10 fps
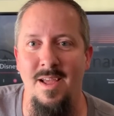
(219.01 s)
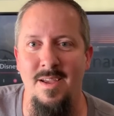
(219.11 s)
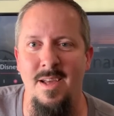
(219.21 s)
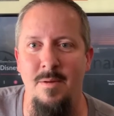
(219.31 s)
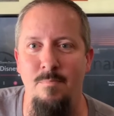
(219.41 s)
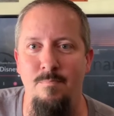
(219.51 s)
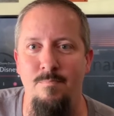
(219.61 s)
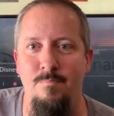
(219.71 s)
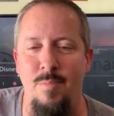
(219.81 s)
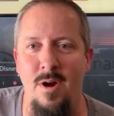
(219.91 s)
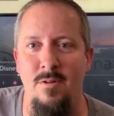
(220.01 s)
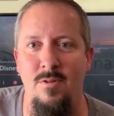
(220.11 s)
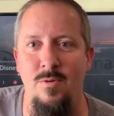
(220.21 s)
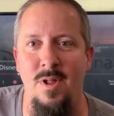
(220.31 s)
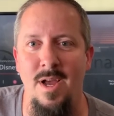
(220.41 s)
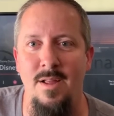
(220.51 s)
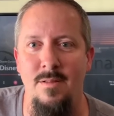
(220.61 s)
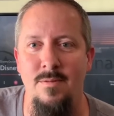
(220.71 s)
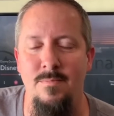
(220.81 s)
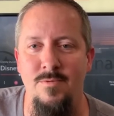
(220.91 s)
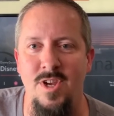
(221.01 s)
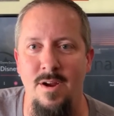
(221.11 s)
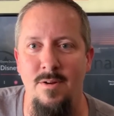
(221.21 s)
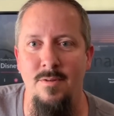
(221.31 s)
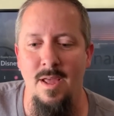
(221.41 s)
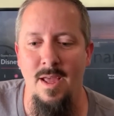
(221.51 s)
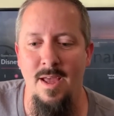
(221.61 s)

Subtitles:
like kind of bar stool height chairs,